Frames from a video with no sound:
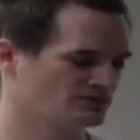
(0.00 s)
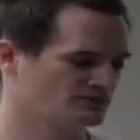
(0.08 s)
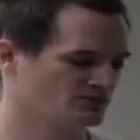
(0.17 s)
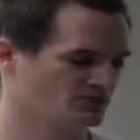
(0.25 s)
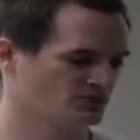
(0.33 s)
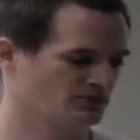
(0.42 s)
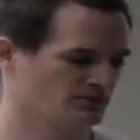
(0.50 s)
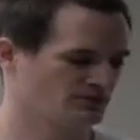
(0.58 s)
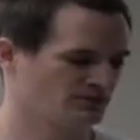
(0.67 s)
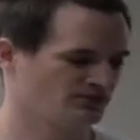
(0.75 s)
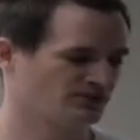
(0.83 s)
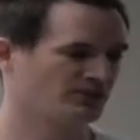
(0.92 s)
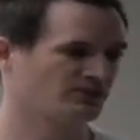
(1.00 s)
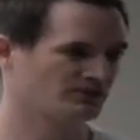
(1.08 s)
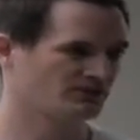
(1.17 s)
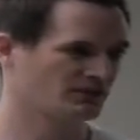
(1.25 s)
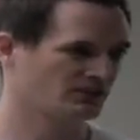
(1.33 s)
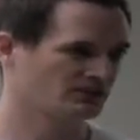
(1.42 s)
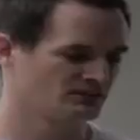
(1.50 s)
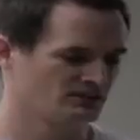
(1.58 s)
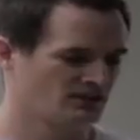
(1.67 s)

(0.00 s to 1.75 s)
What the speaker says: it to a CSV file